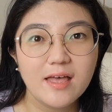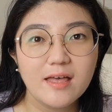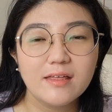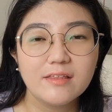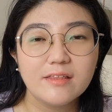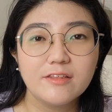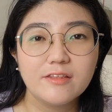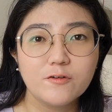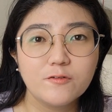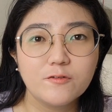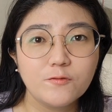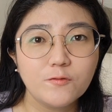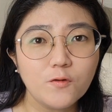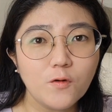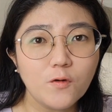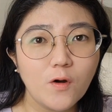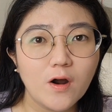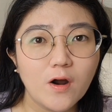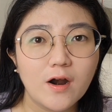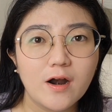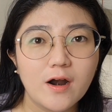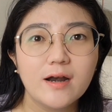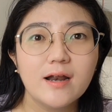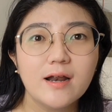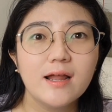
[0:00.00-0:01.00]

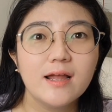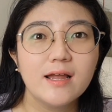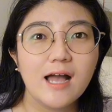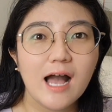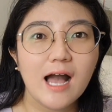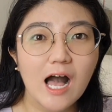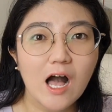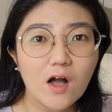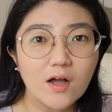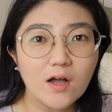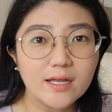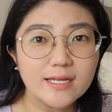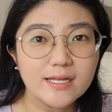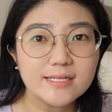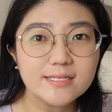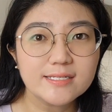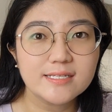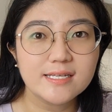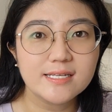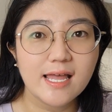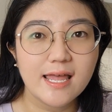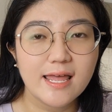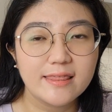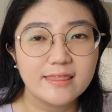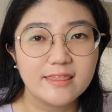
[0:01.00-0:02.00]
Therefore, August
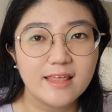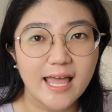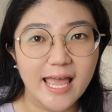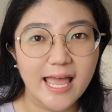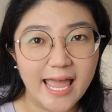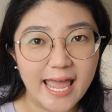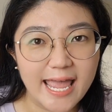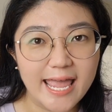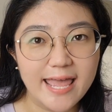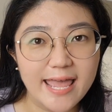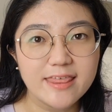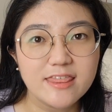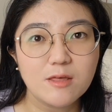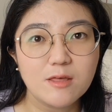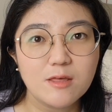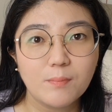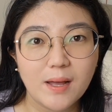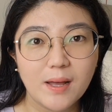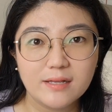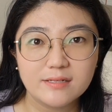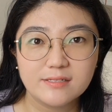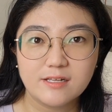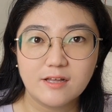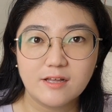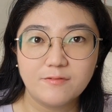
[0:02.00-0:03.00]
is the 8th
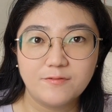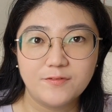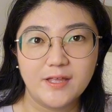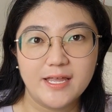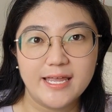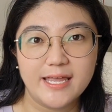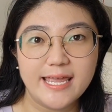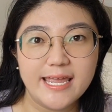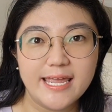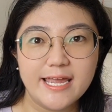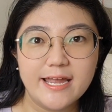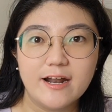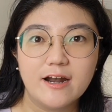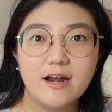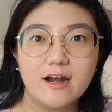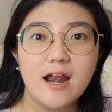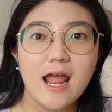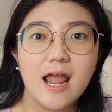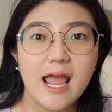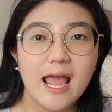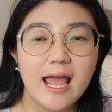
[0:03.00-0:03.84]
month of the year